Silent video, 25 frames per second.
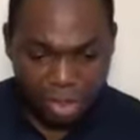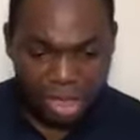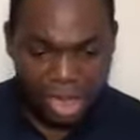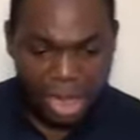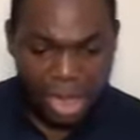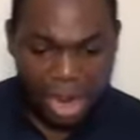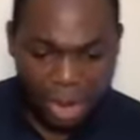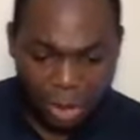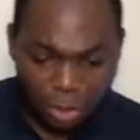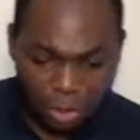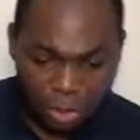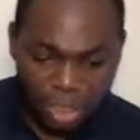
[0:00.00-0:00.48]

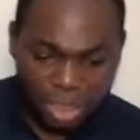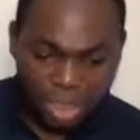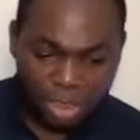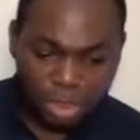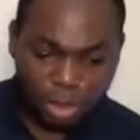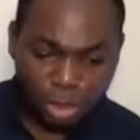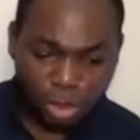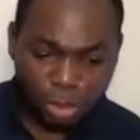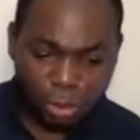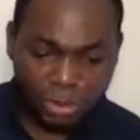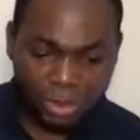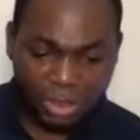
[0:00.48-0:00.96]
I'll read
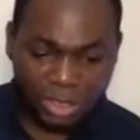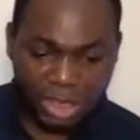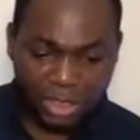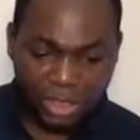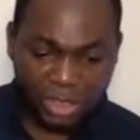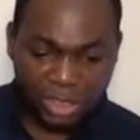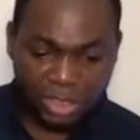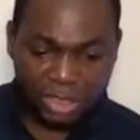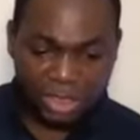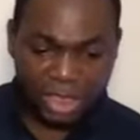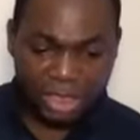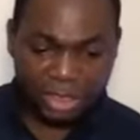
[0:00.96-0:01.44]

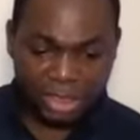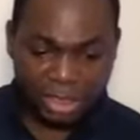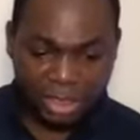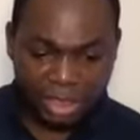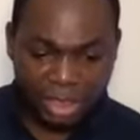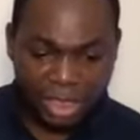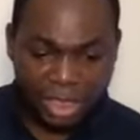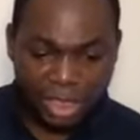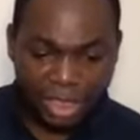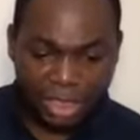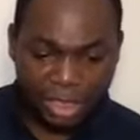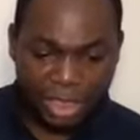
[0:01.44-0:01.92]
subsection
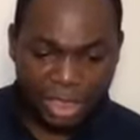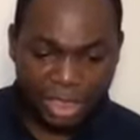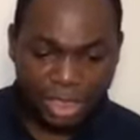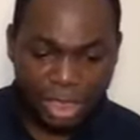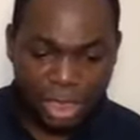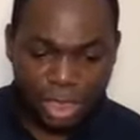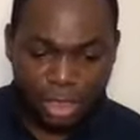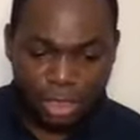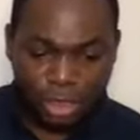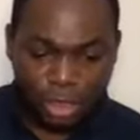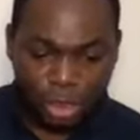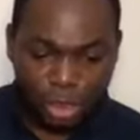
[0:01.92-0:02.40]
13. It
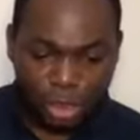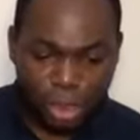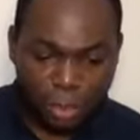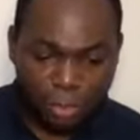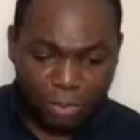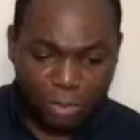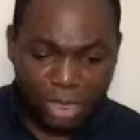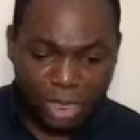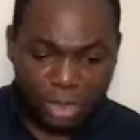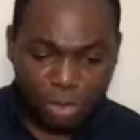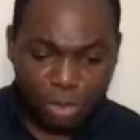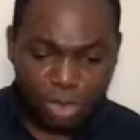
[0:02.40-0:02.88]
says,
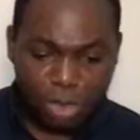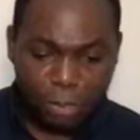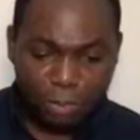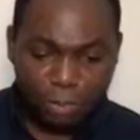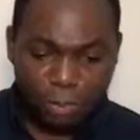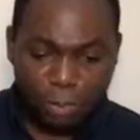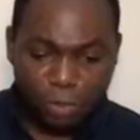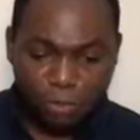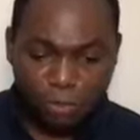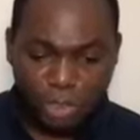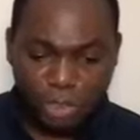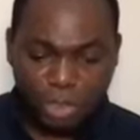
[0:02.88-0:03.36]
subject to the
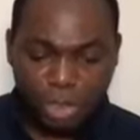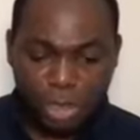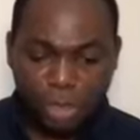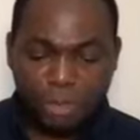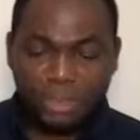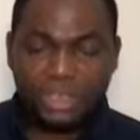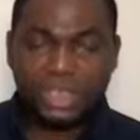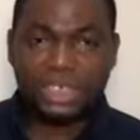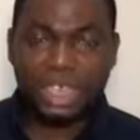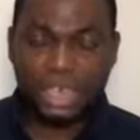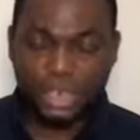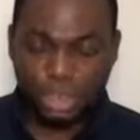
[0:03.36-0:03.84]
provision
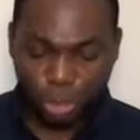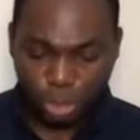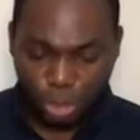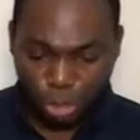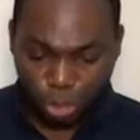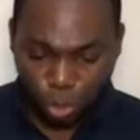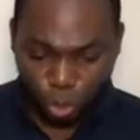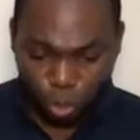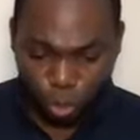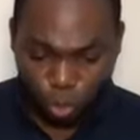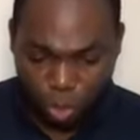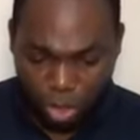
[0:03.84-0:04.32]
of
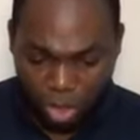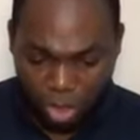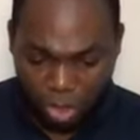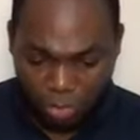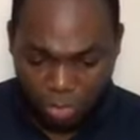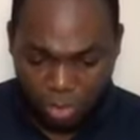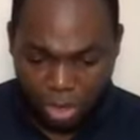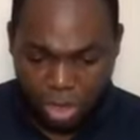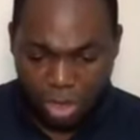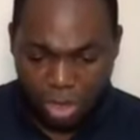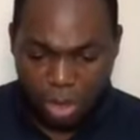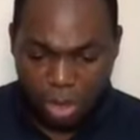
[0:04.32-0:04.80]
section
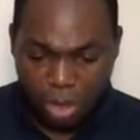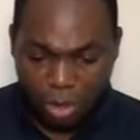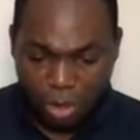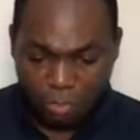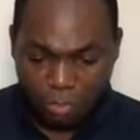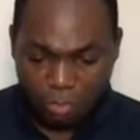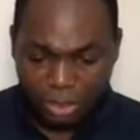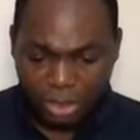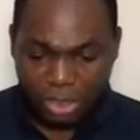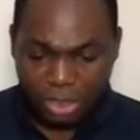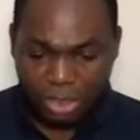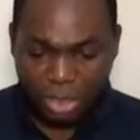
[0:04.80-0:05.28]
12
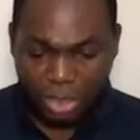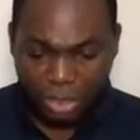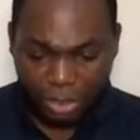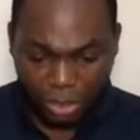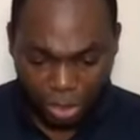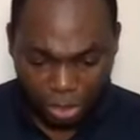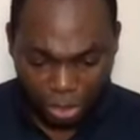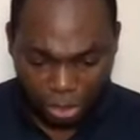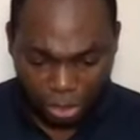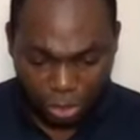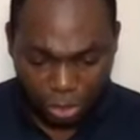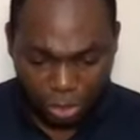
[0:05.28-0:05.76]
of this
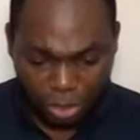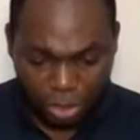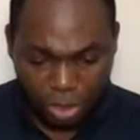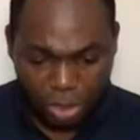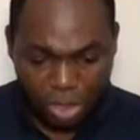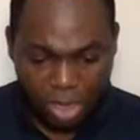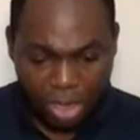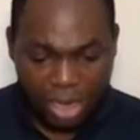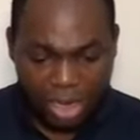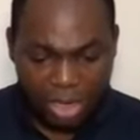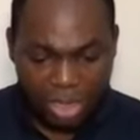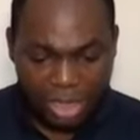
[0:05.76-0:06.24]

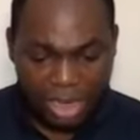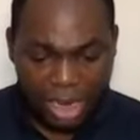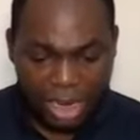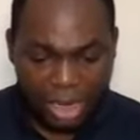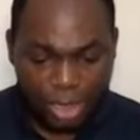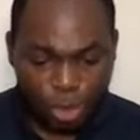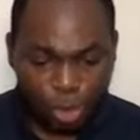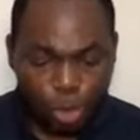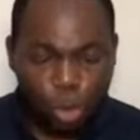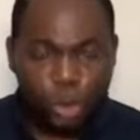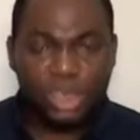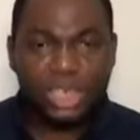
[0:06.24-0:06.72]
constitution, the
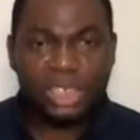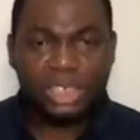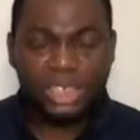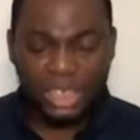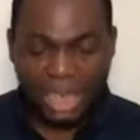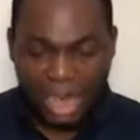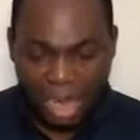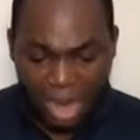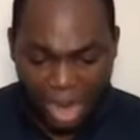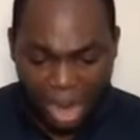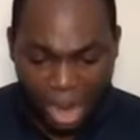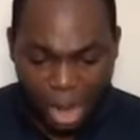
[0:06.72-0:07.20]
attorney
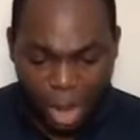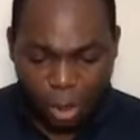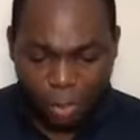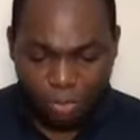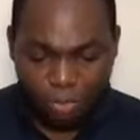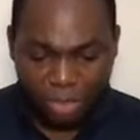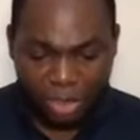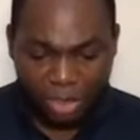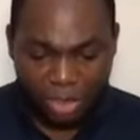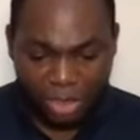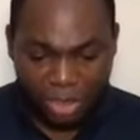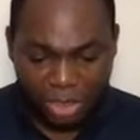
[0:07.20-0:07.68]
general of
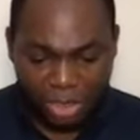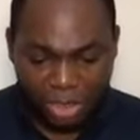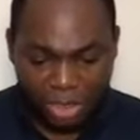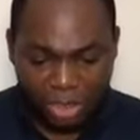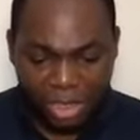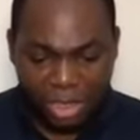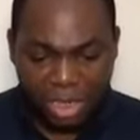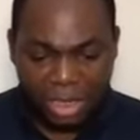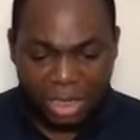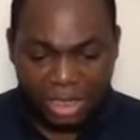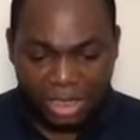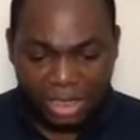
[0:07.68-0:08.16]
the
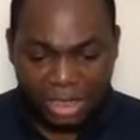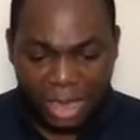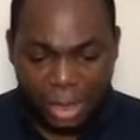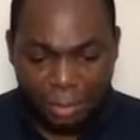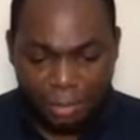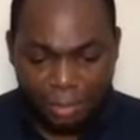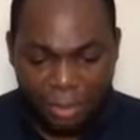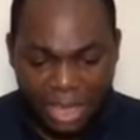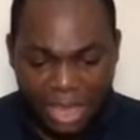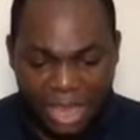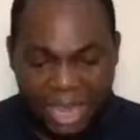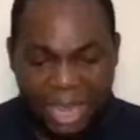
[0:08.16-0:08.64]
region
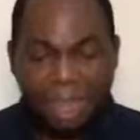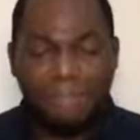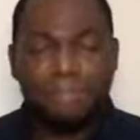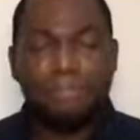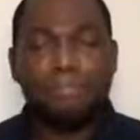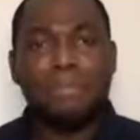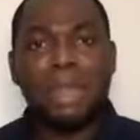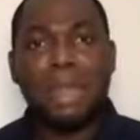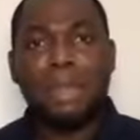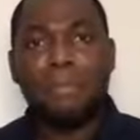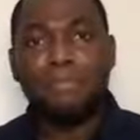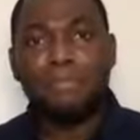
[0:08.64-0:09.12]
shall be a
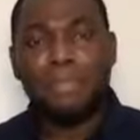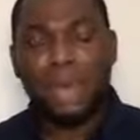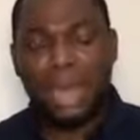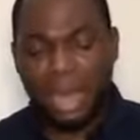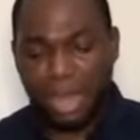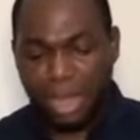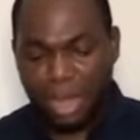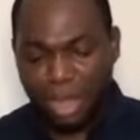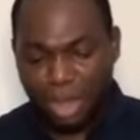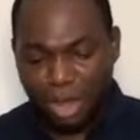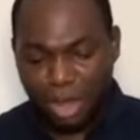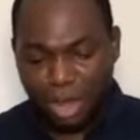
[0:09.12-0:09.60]

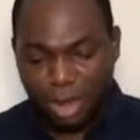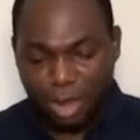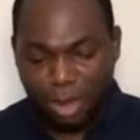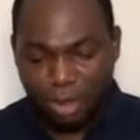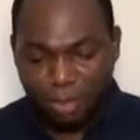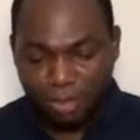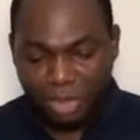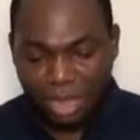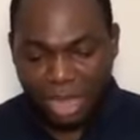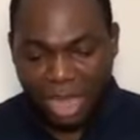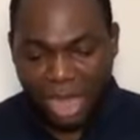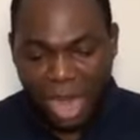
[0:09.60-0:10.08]
member
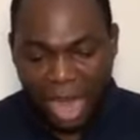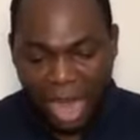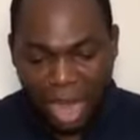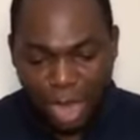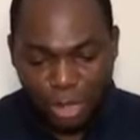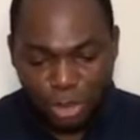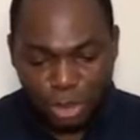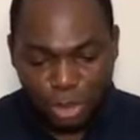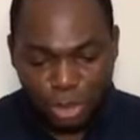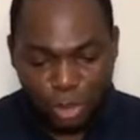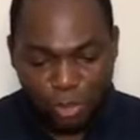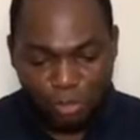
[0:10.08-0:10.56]
of the
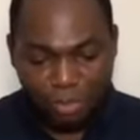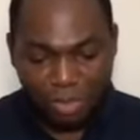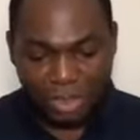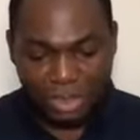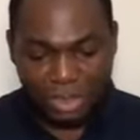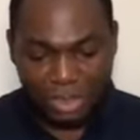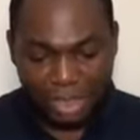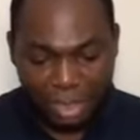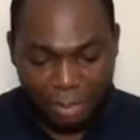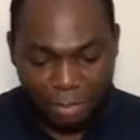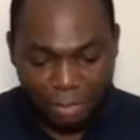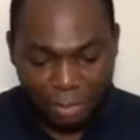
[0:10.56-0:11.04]
House of
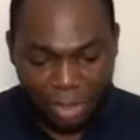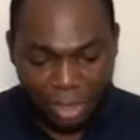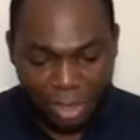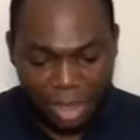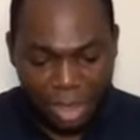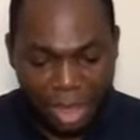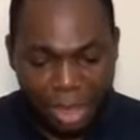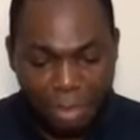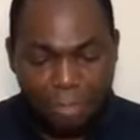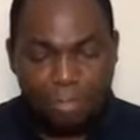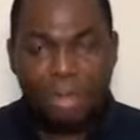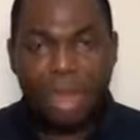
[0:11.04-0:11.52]
Assembly
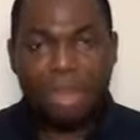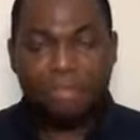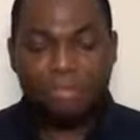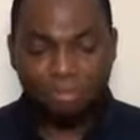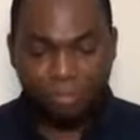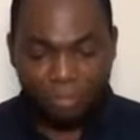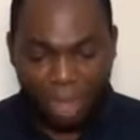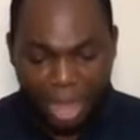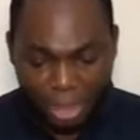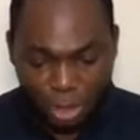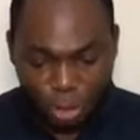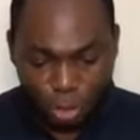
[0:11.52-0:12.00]
by
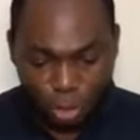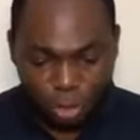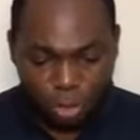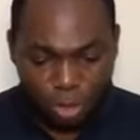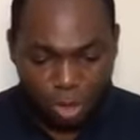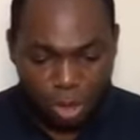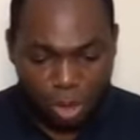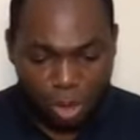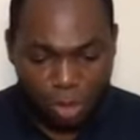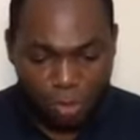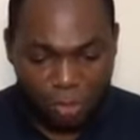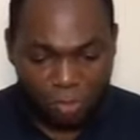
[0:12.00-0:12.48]

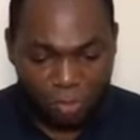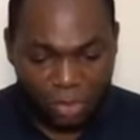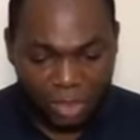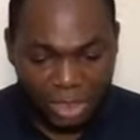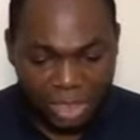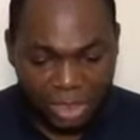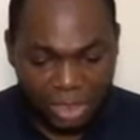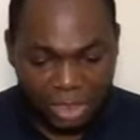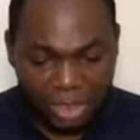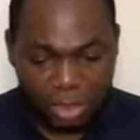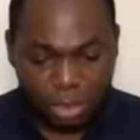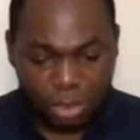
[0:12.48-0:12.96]
virtue of
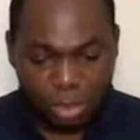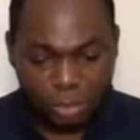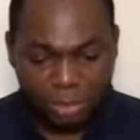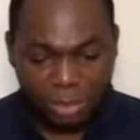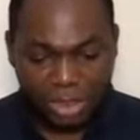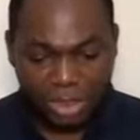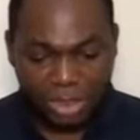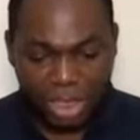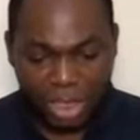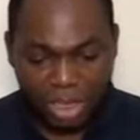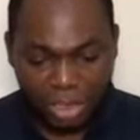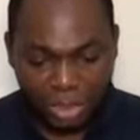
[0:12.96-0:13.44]
this
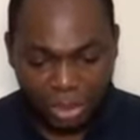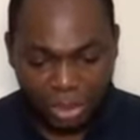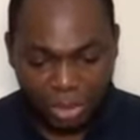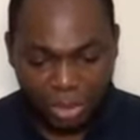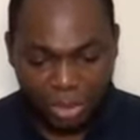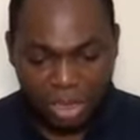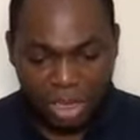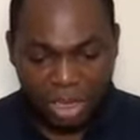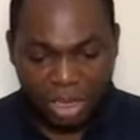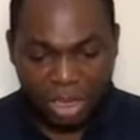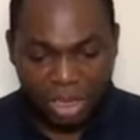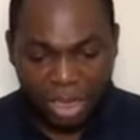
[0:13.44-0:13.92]
subsection,
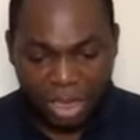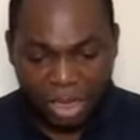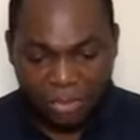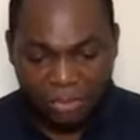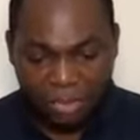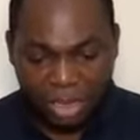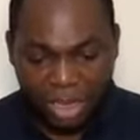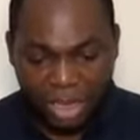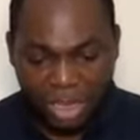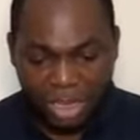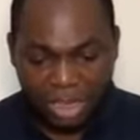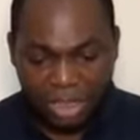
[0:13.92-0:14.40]
if
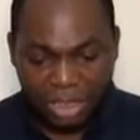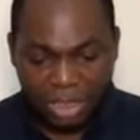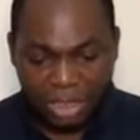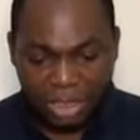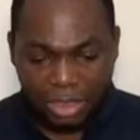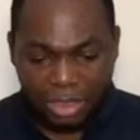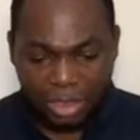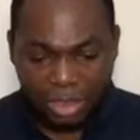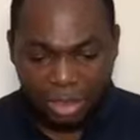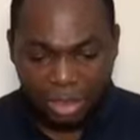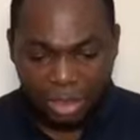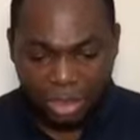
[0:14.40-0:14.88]
he
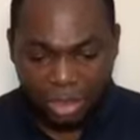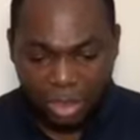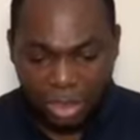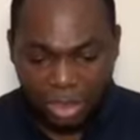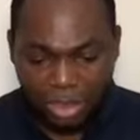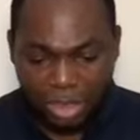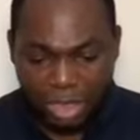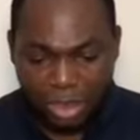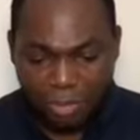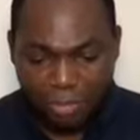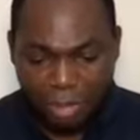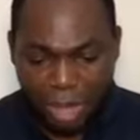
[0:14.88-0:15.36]
is
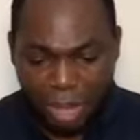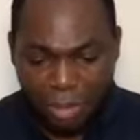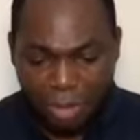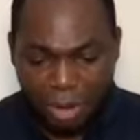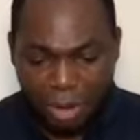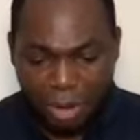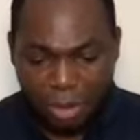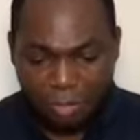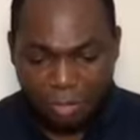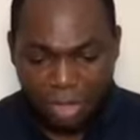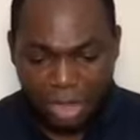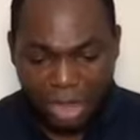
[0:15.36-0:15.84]
not a member
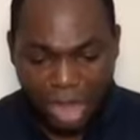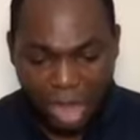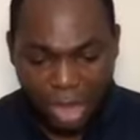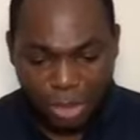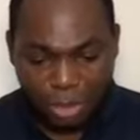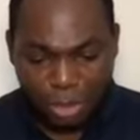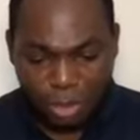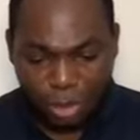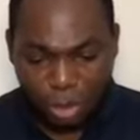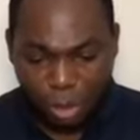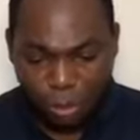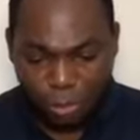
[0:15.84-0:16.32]
of the
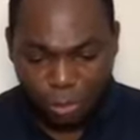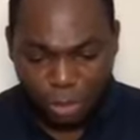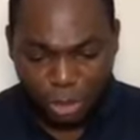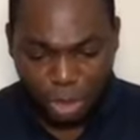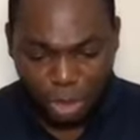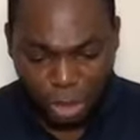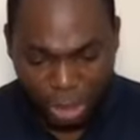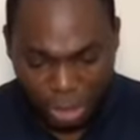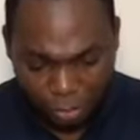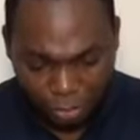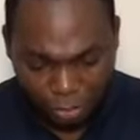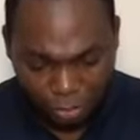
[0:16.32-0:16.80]
House of
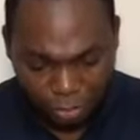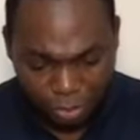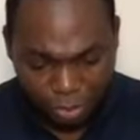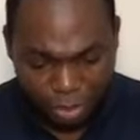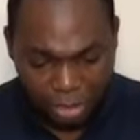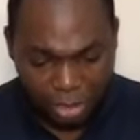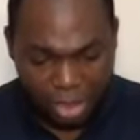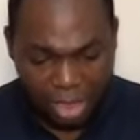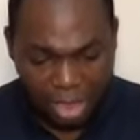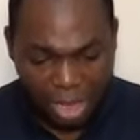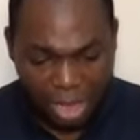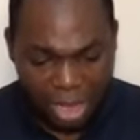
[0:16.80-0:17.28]
Chief
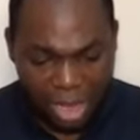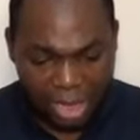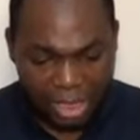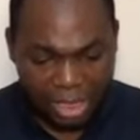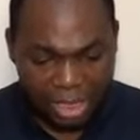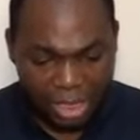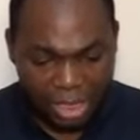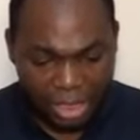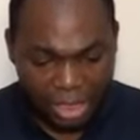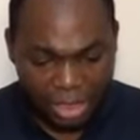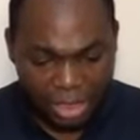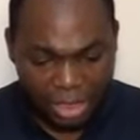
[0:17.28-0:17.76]
and
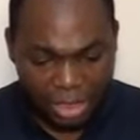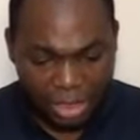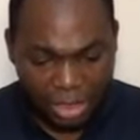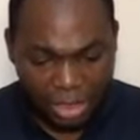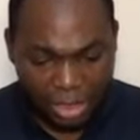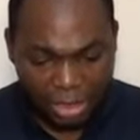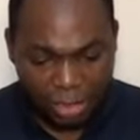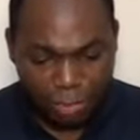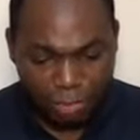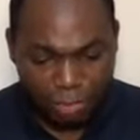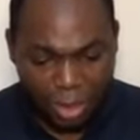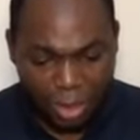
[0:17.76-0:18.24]
is
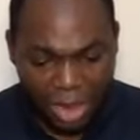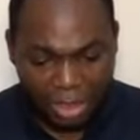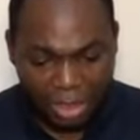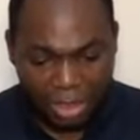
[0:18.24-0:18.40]
not